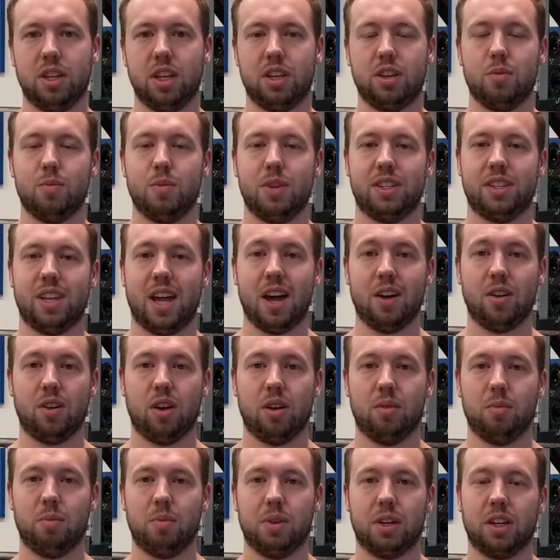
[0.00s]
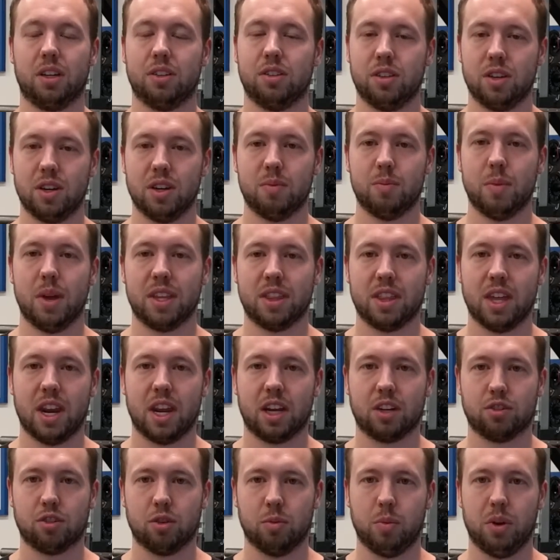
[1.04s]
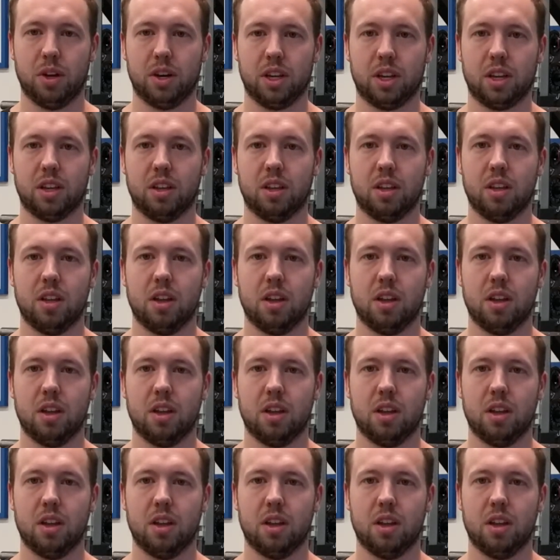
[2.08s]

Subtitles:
did you miss out on because you didn't make that extra money?